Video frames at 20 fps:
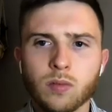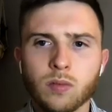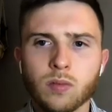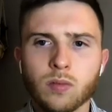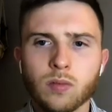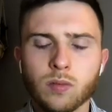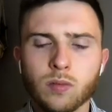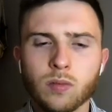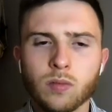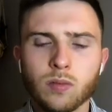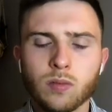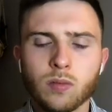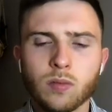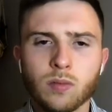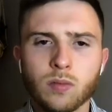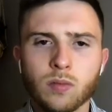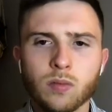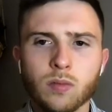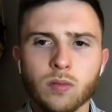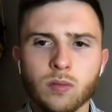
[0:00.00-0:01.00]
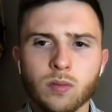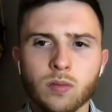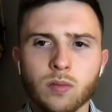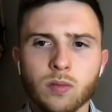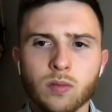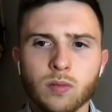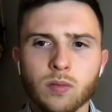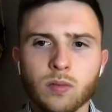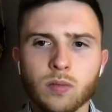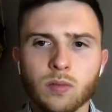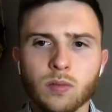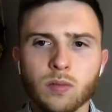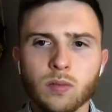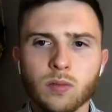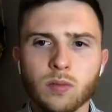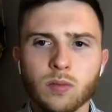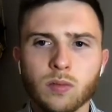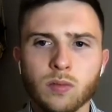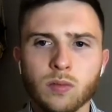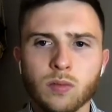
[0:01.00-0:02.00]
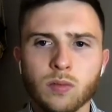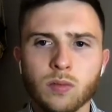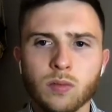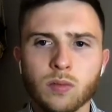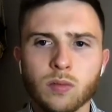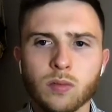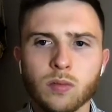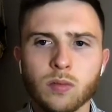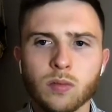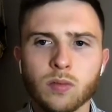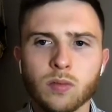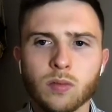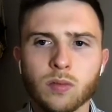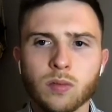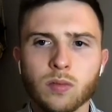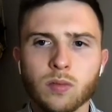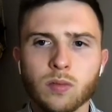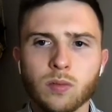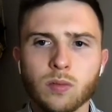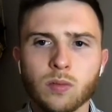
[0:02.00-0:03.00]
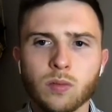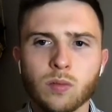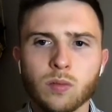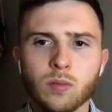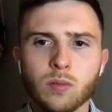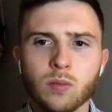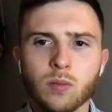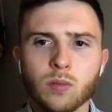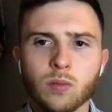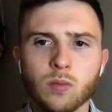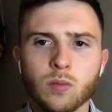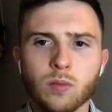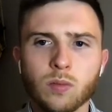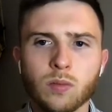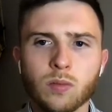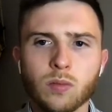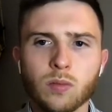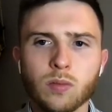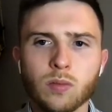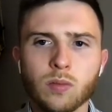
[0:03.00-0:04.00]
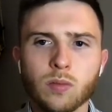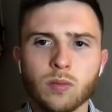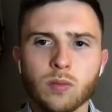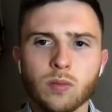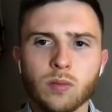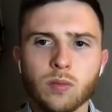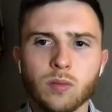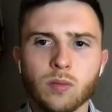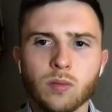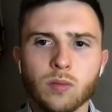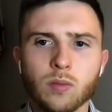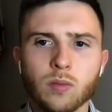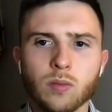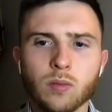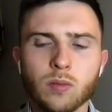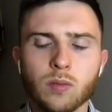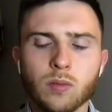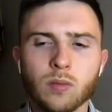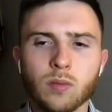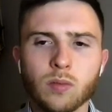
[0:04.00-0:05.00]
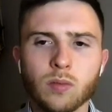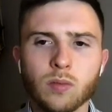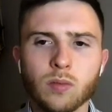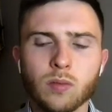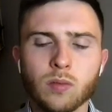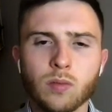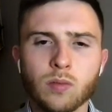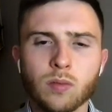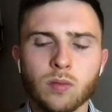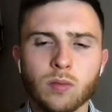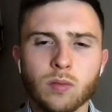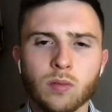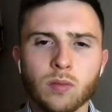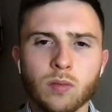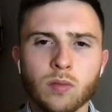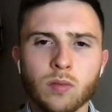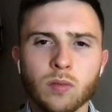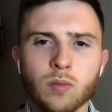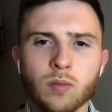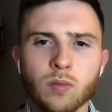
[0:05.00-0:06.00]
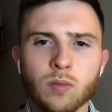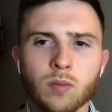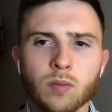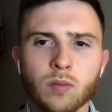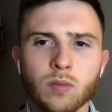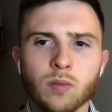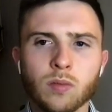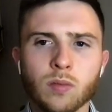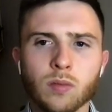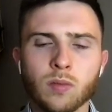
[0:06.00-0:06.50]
The person shown says nothing.